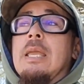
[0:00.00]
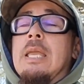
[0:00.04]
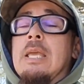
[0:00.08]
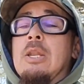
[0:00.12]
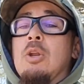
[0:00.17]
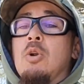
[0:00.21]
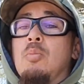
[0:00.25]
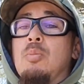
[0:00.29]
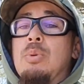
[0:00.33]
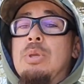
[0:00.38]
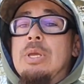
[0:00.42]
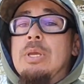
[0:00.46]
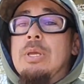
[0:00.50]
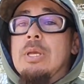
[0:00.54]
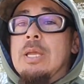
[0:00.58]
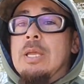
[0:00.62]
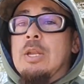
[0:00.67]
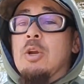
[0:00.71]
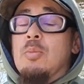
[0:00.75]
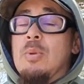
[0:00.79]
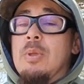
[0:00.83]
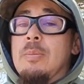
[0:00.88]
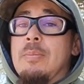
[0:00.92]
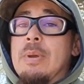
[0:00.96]
It'll
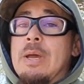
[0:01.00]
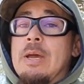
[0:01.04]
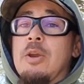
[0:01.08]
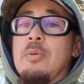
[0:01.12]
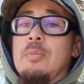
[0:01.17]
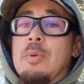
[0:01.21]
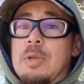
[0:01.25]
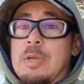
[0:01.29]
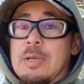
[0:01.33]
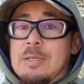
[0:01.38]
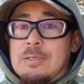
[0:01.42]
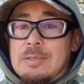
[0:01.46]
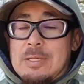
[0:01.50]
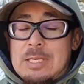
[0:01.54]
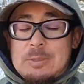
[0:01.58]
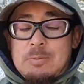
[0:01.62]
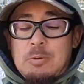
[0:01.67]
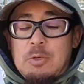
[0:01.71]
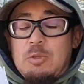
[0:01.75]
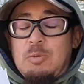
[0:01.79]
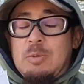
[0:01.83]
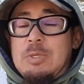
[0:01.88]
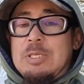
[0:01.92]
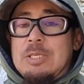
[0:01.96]
be better because you're not
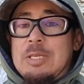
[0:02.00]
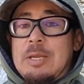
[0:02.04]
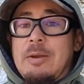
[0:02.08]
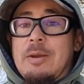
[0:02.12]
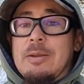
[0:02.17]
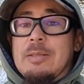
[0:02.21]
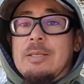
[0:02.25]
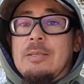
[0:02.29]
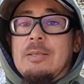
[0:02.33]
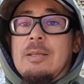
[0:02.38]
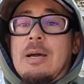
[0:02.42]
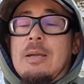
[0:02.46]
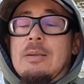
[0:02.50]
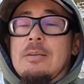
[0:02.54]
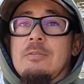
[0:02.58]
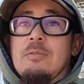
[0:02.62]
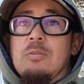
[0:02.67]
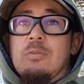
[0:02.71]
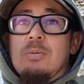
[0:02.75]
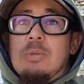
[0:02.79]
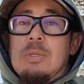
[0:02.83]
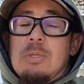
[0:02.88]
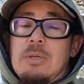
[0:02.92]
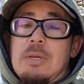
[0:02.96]
supposed to be staring at the dot. You're
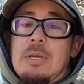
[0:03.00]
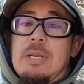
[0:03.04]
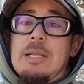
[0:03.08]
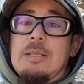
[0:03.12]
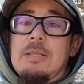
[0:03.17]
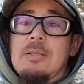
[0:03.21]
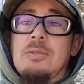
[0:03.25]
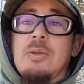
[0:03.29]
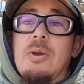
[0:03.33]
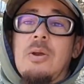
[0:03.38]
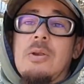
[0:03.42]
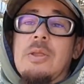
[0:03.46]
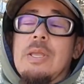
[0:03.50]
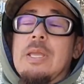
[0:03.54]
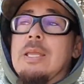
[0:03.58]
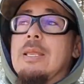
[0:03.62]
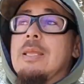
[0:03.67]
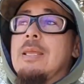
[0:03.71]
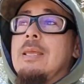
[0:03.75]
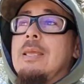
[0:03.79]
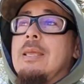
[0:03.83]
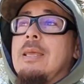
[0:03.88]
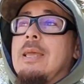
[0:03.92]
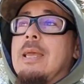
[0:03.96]
supposed to be looking at the target.